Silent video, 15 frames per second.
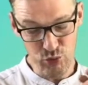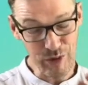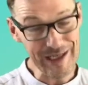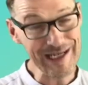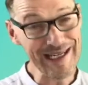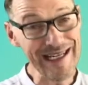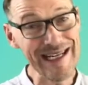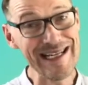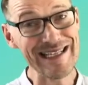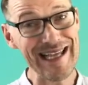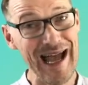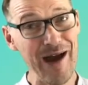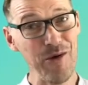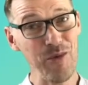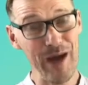
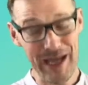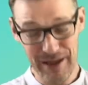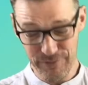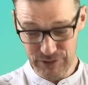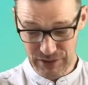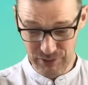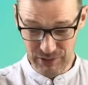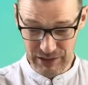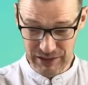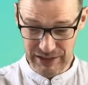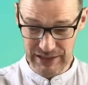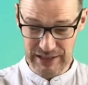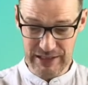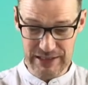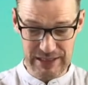release our way of doing
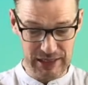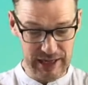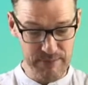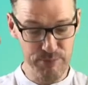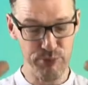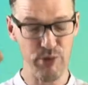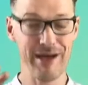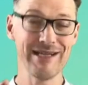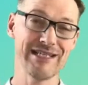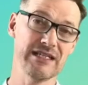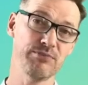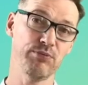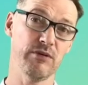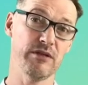things and embrace His